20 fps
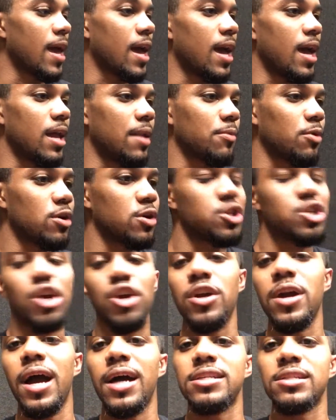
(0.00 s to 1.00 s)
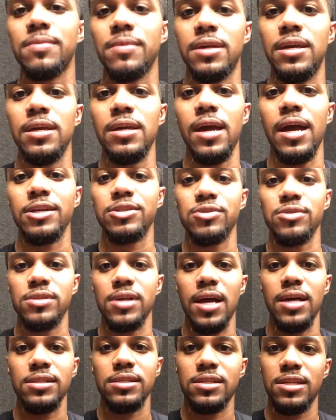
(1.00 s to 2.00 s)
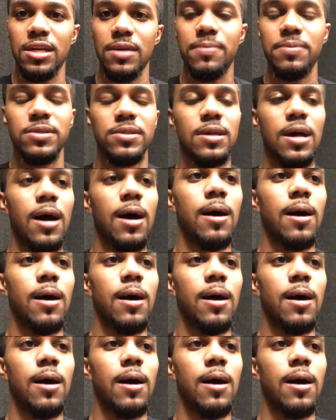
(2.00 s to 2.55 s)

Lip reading: And I'm going to show you guys some key exercise tips